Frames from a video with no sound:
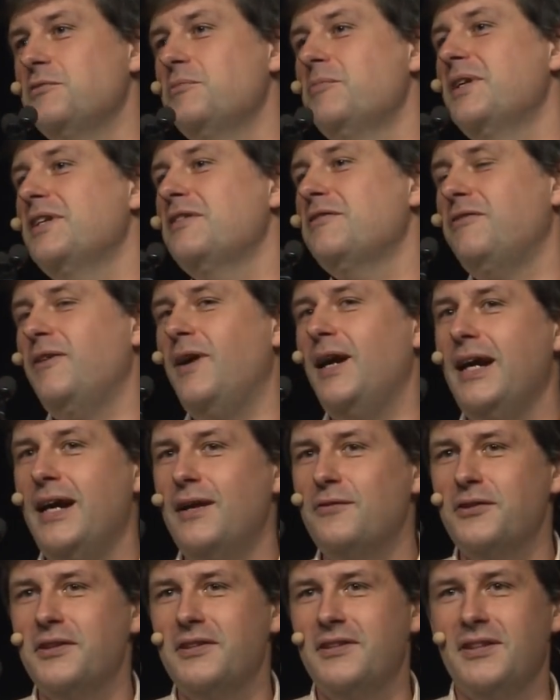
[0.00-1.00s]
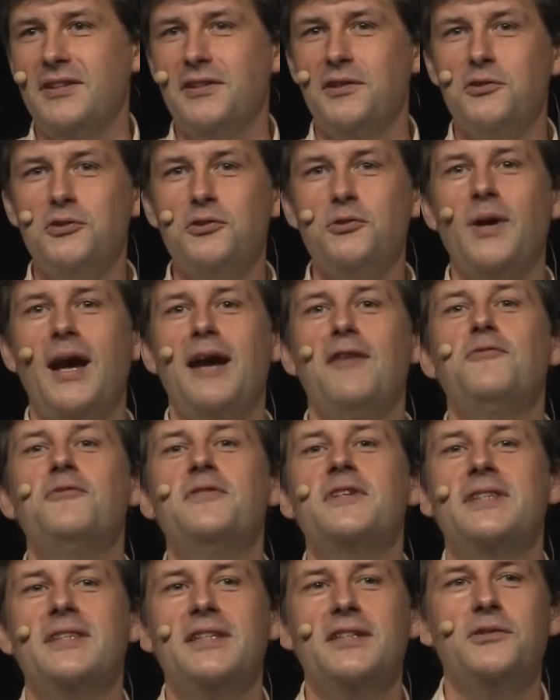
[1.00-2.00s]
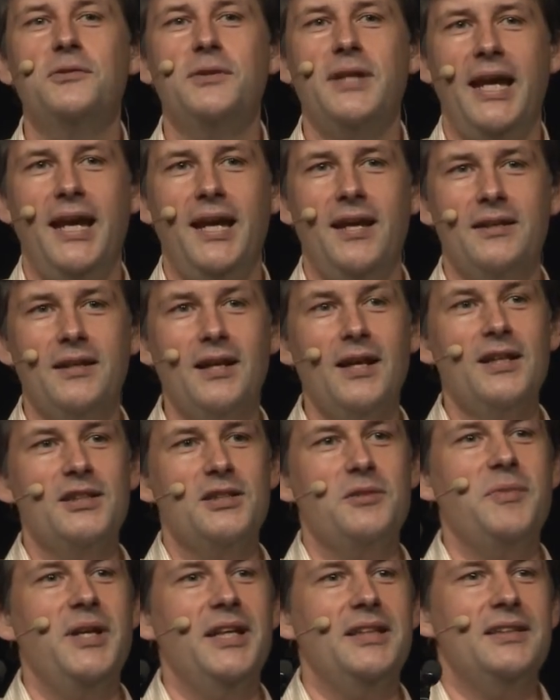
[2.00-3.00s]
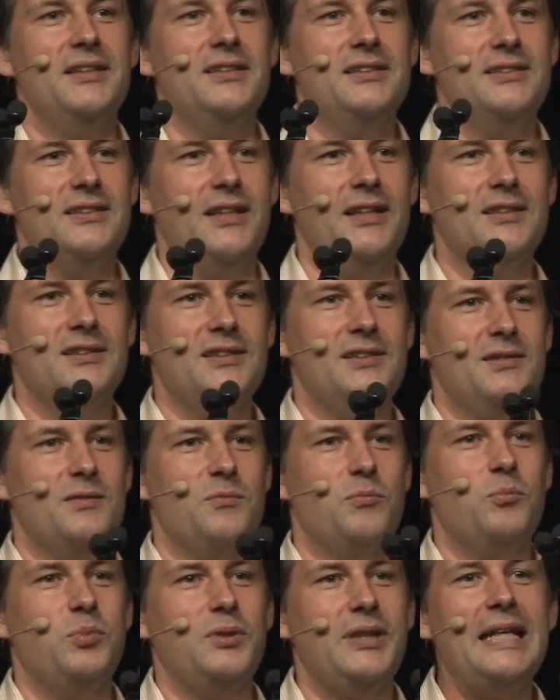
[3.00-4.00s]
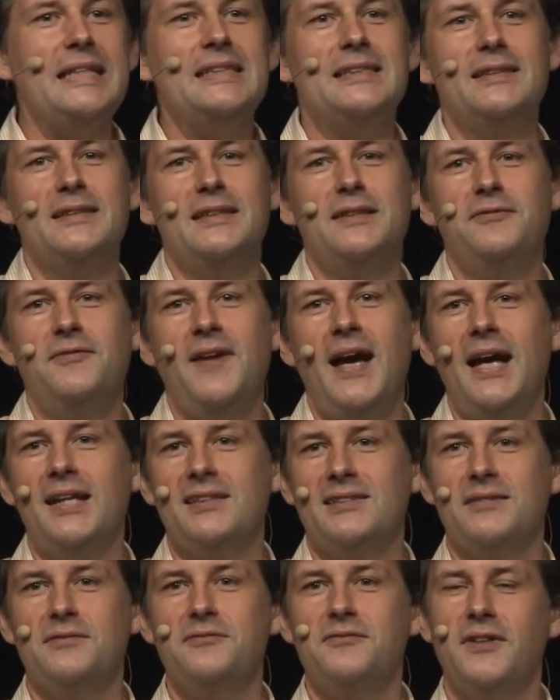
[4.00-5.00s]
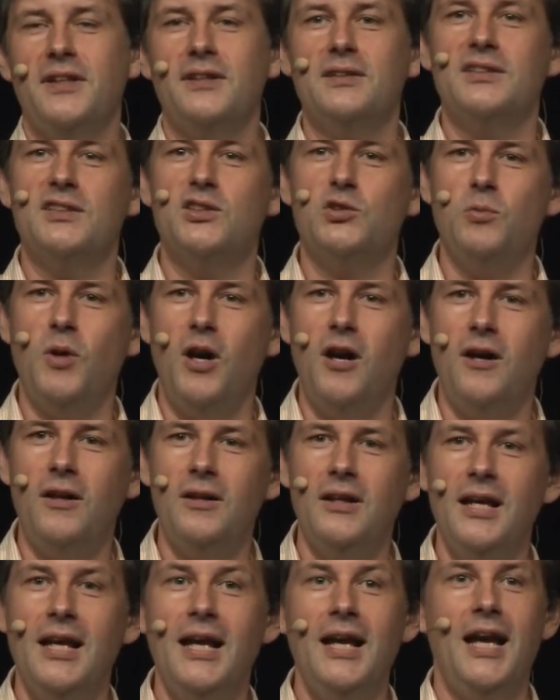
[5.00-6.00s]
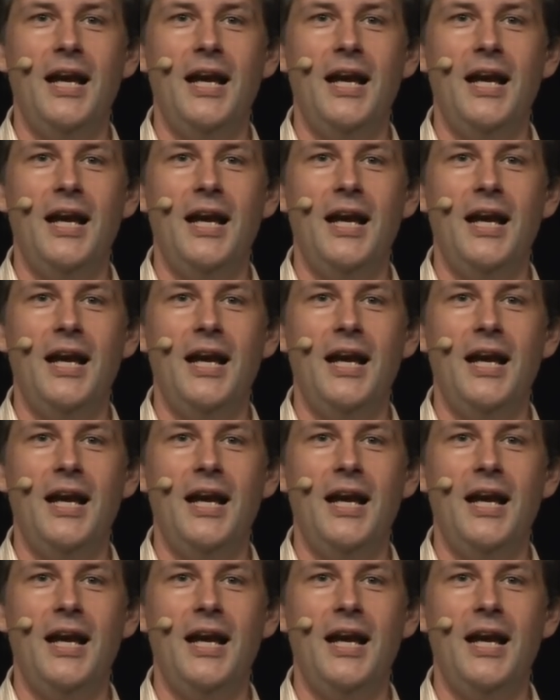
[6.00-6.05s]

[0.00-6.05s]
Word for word: you minify everything, you do everything you can to make these sites blazingly fast and fairly small,